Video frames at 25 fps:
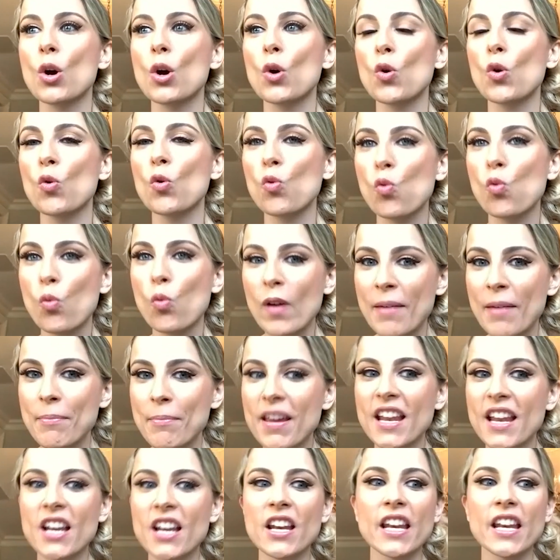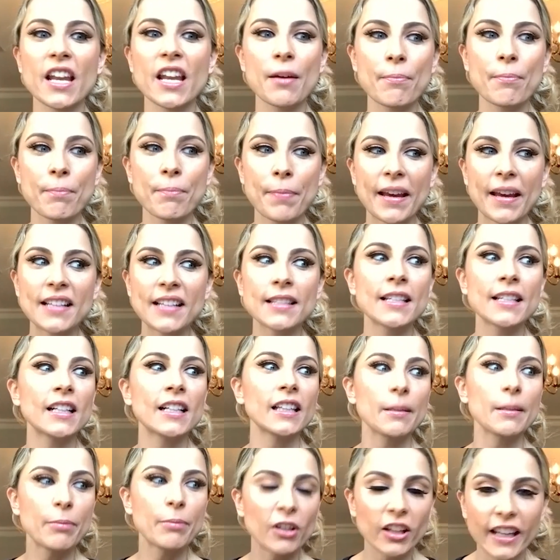women
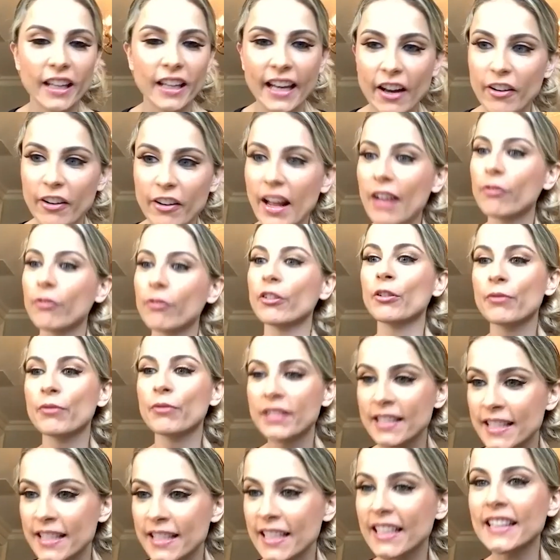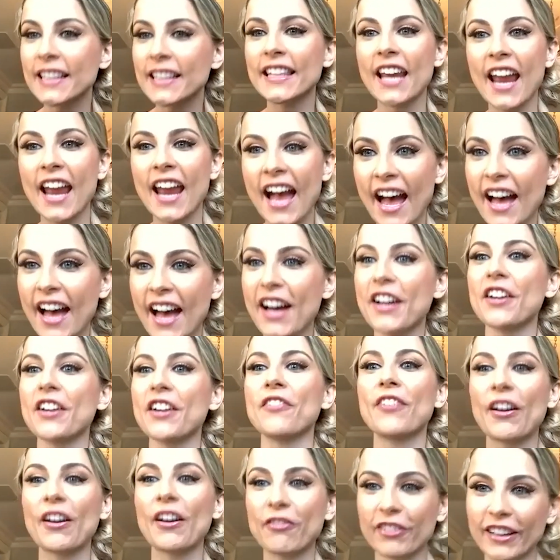basically pulling out every receipt they had
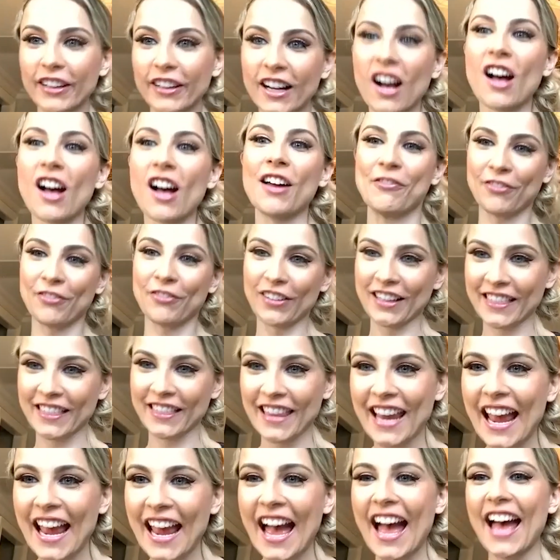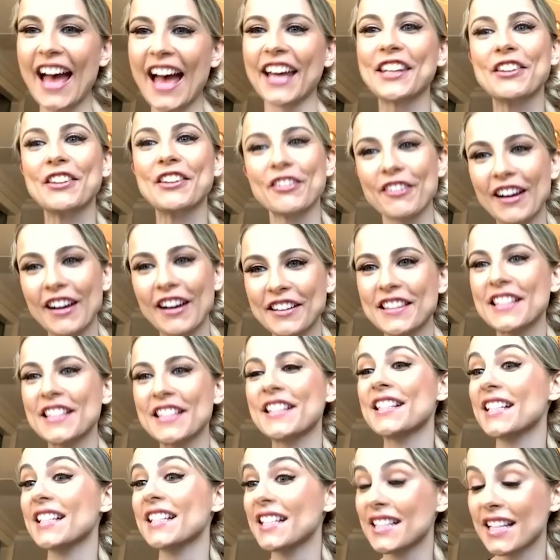of every conflict they had throughout the
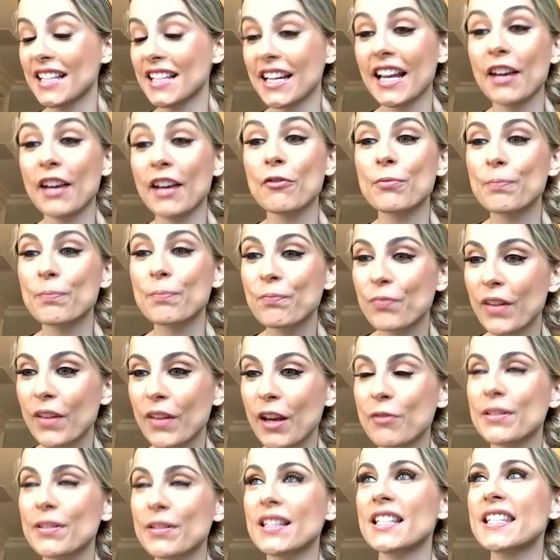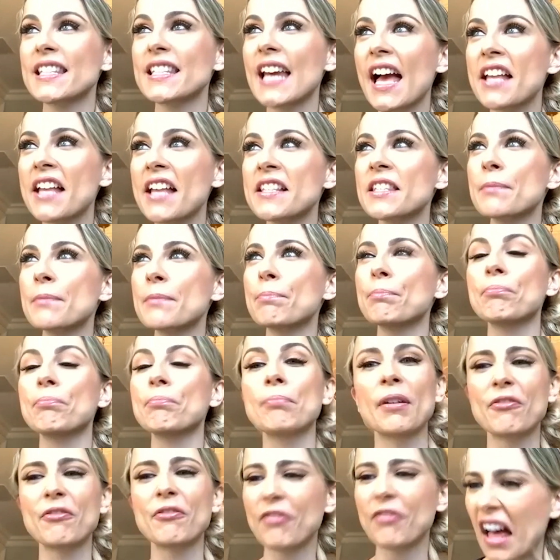season. It it was intense,
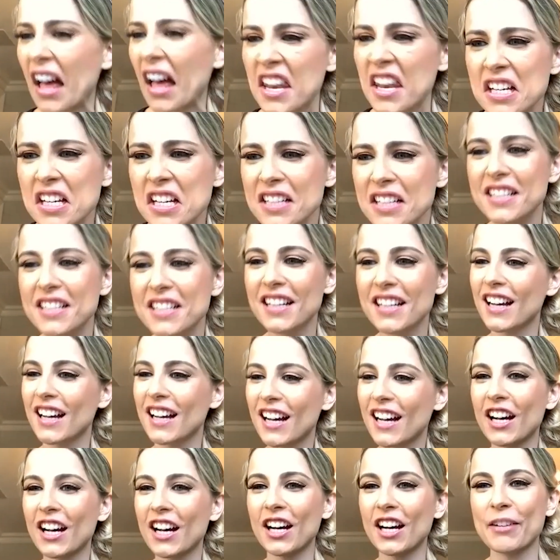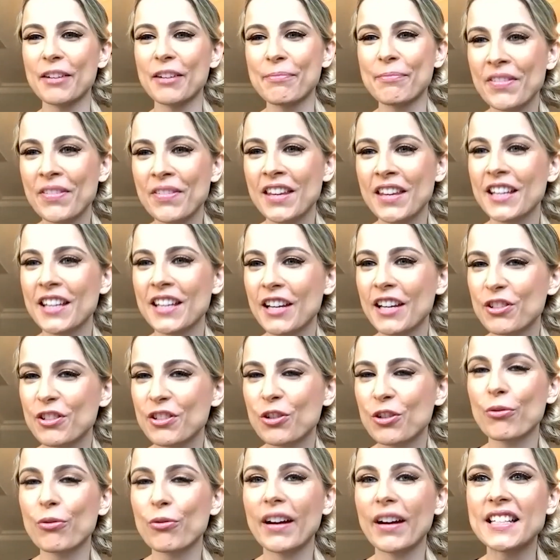but fun. Mm-hmm. Um, It
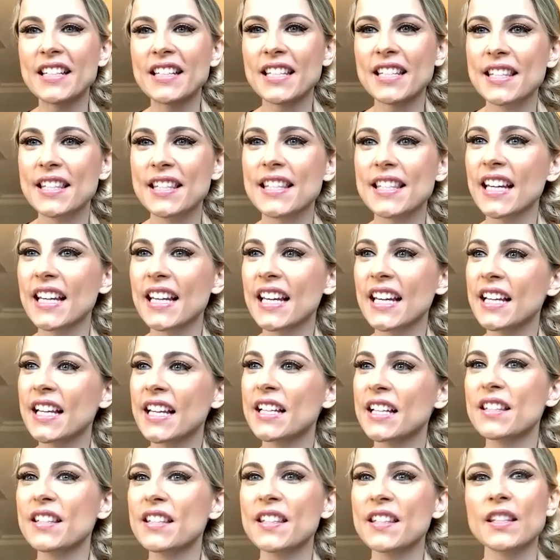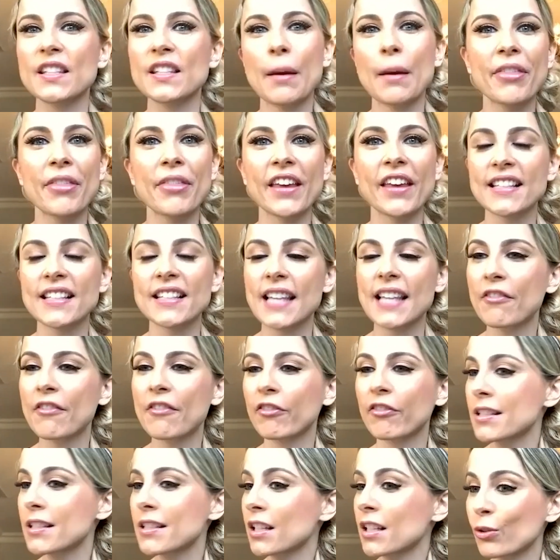was great to see some things
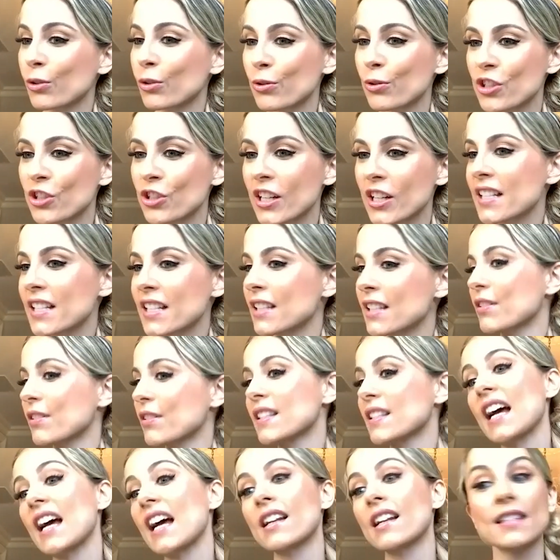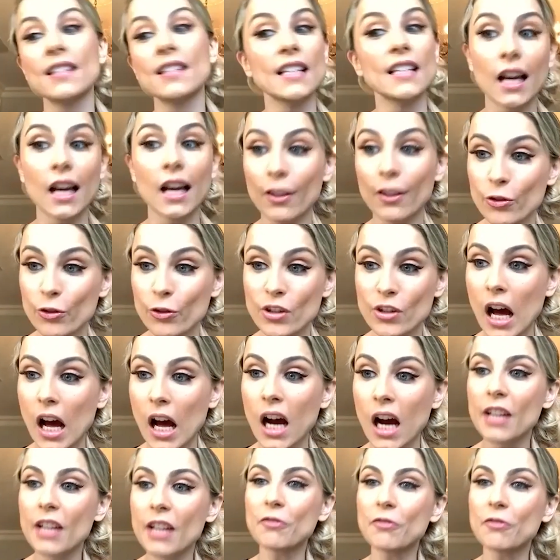have resolutions. It was sad to see others not.